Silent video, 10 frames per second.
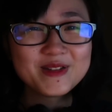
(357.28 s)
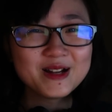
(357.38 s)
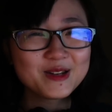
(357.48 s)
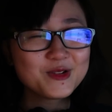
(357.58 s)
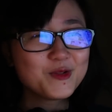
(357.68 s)

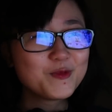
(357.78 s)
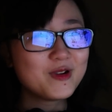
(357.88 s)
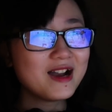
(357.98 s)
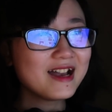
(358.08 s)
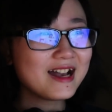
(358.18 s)
I don't know
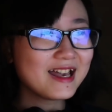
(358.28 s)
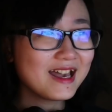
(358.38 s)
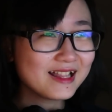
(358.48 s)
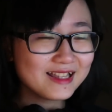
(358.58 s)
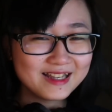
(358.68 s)
why I
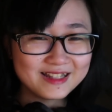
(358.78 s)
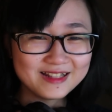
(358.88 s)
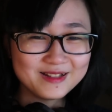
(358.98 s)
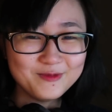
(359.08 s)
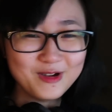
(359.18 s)
act like
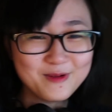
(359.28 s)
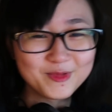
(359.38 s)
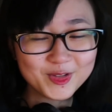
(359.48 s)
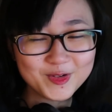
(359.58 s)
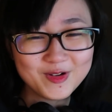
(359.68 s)
why
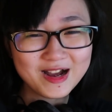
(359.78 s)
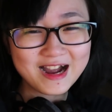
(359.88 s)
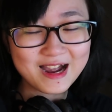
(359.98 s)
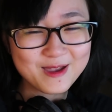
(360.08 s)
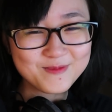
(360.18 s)
I'm so
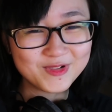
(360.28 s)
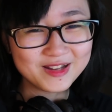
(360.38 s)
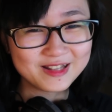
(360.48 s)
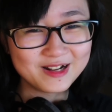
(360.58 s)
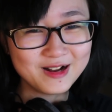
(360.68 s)
hyped
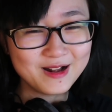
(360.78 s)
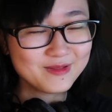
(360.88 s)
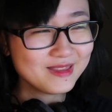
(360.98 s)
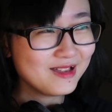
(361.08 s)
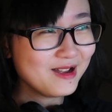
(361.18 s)
right
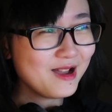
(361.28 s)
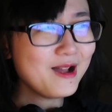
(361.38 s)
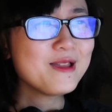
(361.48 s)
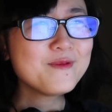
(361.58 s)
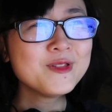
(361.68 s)
now.
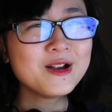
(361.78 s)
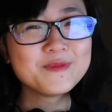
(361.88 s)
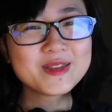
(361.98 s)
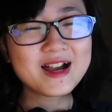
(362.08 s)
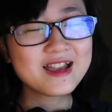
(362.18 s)
Even though
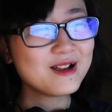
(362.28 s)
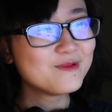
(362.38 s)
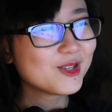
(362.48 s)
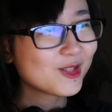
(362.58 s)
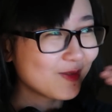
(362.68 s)
I'm tired,
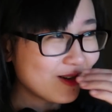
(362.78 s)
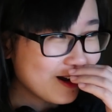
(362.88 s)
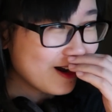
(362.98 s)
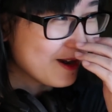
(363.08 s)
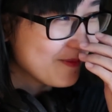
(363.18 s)
I'm just so
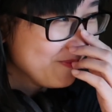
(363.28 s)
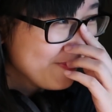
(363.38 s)
hyped.